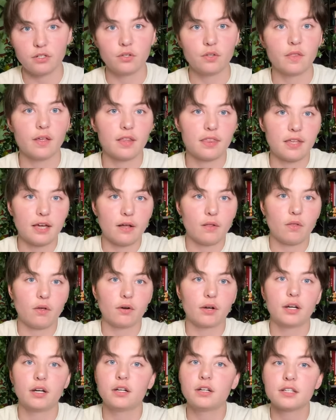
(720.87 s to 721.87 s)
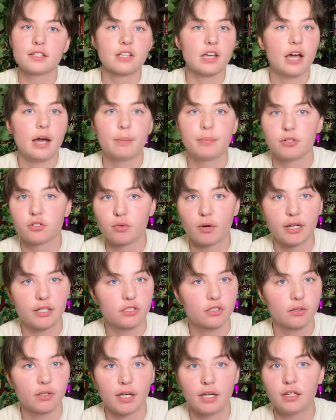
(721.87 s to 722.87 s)
do that that long and it doesn't happen twice
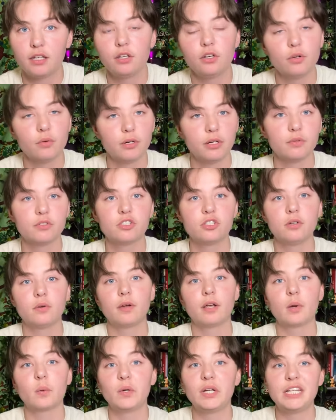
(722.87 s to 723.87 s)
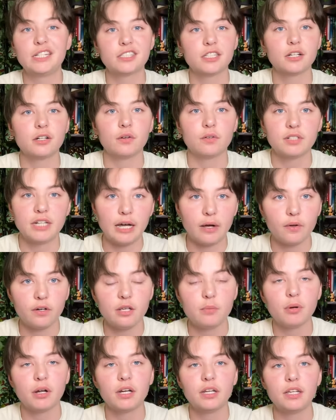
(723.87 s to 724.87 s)
okay he knew what he was doing and when he said don't tell
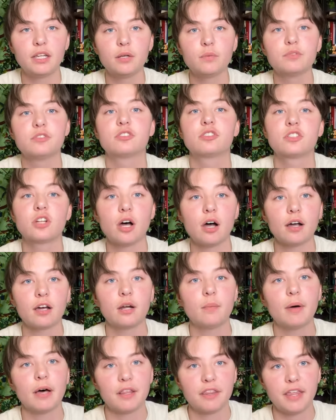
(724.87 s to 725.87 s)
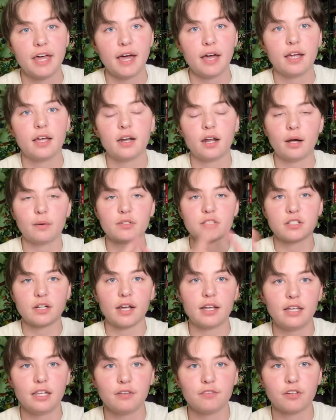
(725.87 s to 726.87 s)
anybody he was talking about that and i was
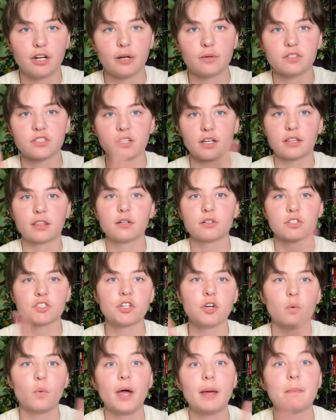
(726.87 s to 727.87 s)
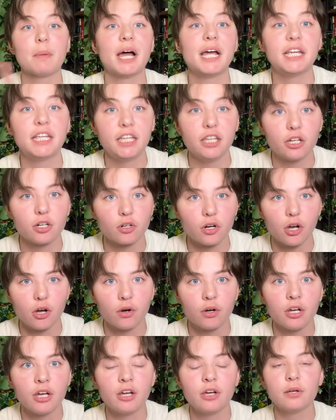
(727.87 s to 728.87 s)
naive and i was like there's no way my hero
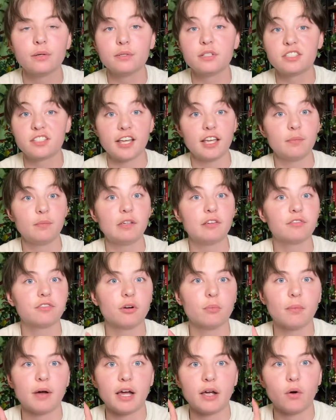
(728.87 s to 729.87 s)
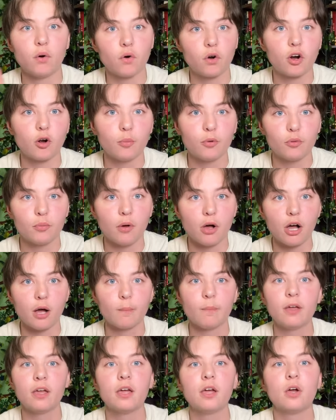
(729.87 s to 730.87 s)
who saved me from my horrible mom
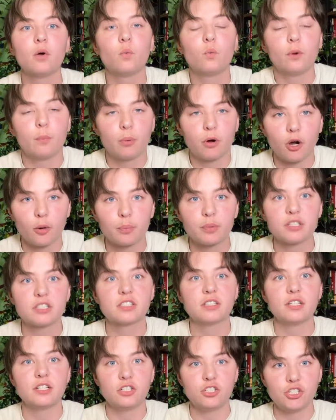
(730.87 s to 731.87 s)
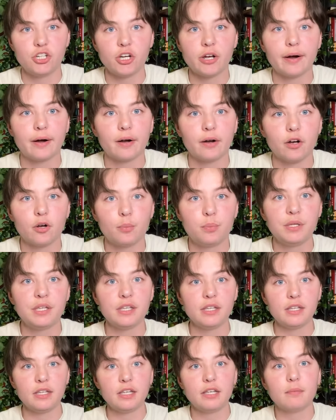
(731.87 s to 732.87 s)
would purposely
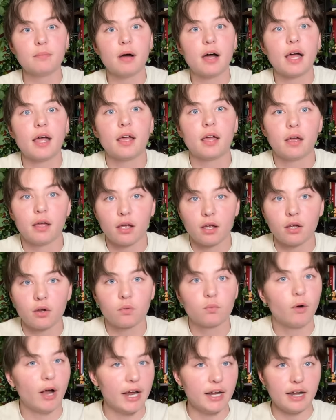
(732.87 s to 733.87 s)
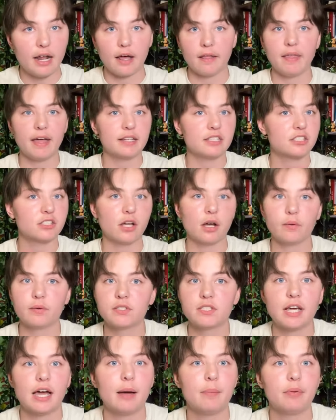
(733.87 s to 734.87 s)
g-r-o-p-e my right now that's not
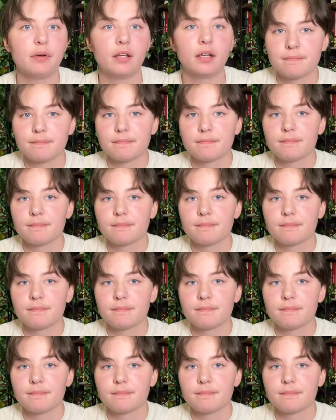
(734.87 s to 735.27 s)
what's happening